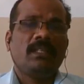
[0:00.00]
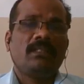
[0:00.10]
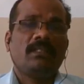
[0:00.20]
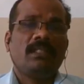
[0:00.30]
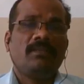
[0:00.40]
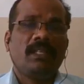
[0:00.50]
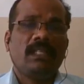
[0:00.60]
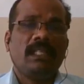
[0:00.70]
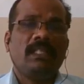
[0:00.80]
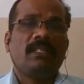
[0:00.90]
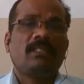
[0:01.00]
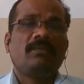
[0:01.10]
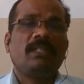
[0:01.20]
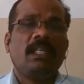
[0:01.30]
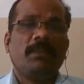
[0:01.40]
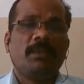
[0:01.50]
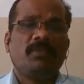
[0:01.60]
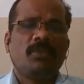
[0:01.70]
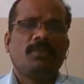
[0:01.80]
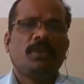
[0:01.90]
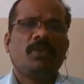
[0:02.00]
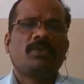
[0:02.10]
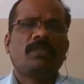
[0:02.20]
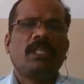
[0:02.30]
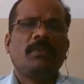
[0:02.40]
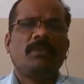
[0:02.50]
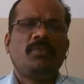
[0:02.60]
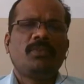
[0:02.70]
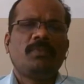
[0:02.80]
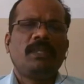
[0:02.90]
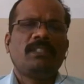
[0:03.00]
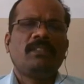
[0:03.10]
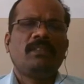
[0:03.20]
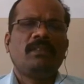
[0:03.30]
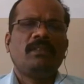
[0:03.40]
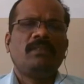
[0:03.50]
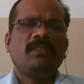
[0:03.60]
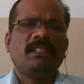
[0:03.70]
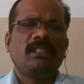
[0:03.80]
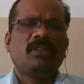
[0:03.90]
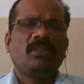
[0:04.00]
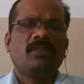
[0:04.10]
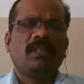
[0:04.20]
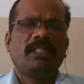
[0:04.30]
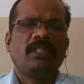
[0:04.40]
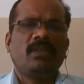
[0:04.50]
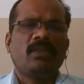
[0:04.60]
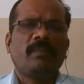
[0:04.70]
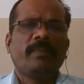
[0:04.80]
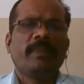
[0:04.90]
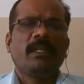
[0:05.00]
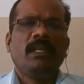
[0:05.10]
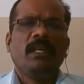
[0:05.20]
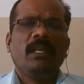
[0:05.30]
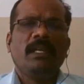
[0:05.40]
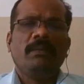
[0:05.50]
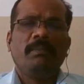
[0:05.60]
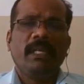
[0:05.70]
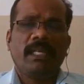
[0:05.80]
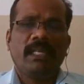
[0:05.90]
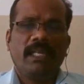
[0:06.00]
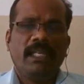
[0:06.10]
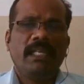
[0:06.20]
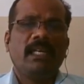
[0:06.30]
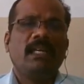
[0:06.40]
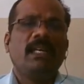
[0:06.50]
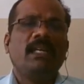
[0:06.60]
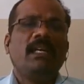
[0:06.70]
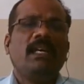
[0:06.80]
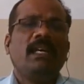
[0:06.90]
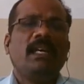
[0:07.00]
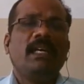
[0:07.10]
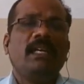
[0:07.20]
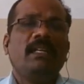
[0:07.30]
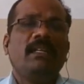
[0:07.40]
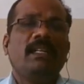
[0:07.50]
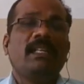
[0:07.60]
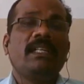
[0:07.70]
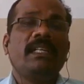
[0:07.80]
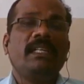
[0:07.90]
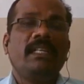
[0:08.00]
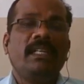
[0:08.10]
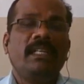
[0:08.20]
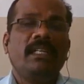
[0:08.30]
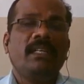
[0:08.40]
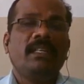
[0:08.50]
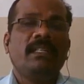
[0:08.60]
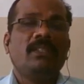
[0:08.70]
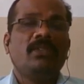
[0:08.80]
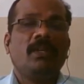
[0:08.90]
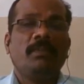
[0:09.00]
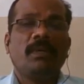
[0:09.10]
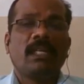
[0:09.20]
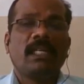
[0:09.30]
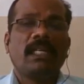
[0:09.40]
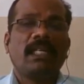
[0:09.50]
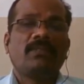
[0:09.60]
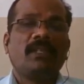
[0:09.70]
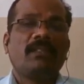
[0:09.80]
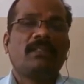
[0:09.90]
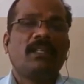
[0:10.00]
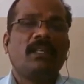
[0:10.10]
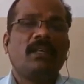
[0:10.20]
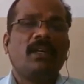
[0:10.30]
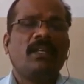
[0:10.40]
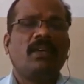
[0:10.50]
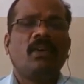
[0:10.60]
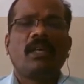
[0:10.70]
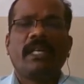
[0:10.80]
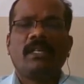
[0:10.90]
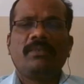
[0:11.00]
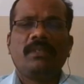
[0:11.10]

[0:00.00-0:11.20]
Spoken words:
safeguard the interests of the labor force, because labor force plays a vital role in making India, in creating India in the job market, as well as in all kind of